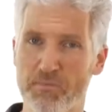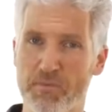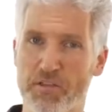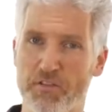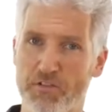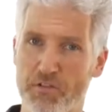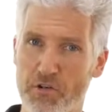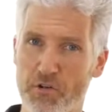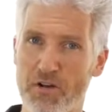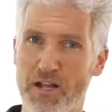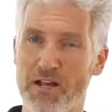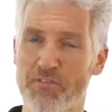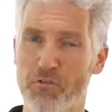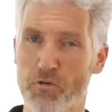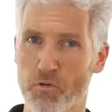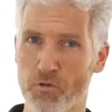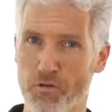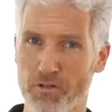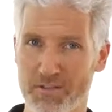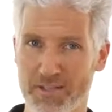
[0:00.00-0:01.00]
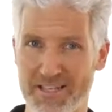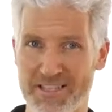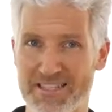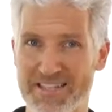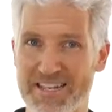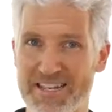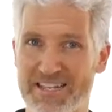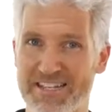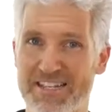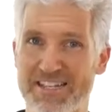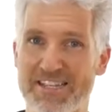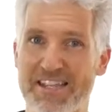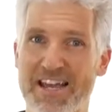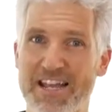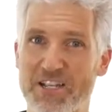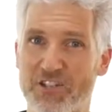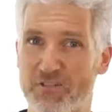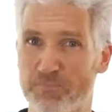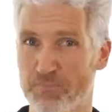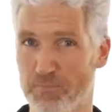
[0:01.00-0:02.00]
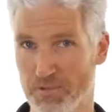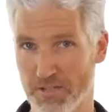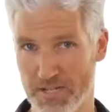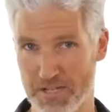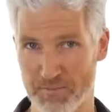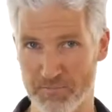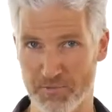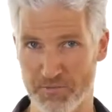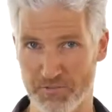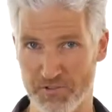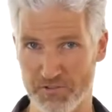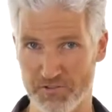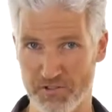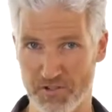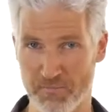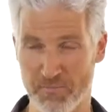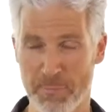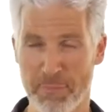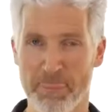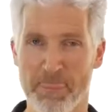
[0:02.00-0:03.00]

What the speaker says: they still have the ukulele in a nice playing position.